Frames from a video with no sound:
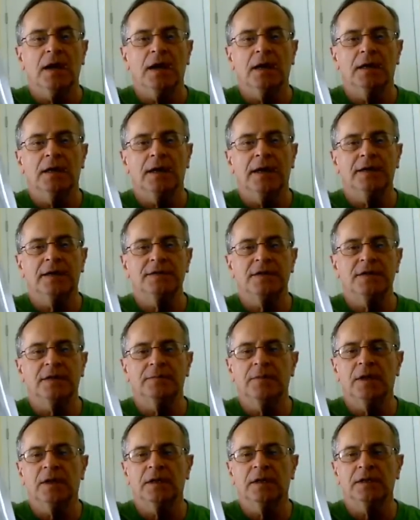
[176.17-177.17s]
uh,
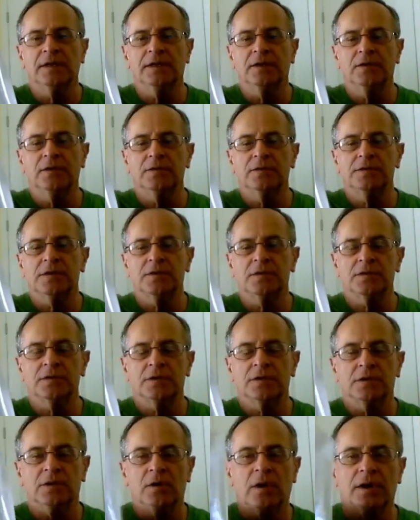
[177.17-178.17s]
eighteen milliliters, so
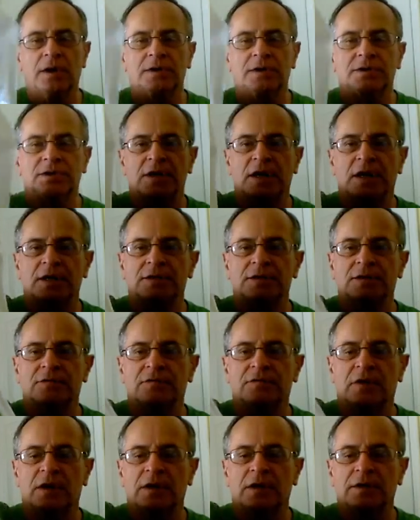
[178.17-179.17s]
there's a large change in
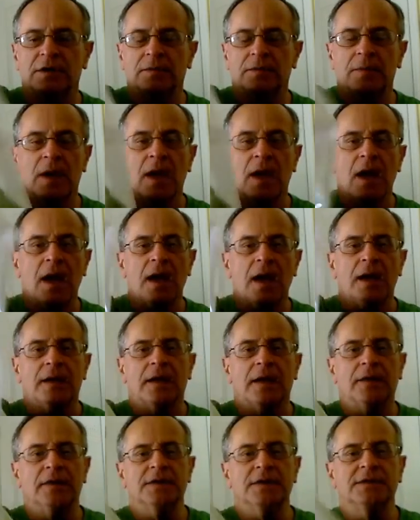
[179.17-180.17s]
volume.
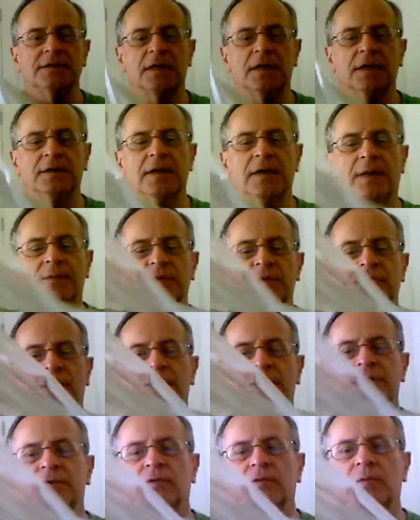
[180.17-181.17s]
Now this uh,
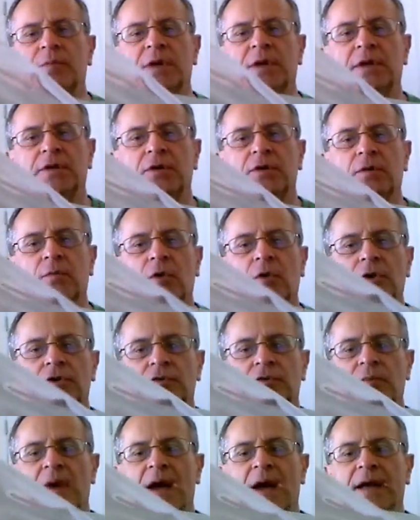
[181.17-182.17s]
demonstration would be a little more
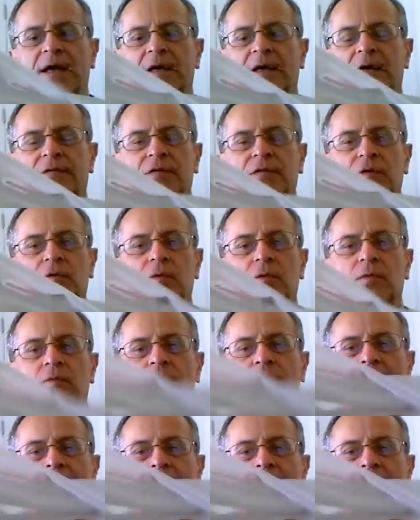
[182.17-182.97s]
dramatic if you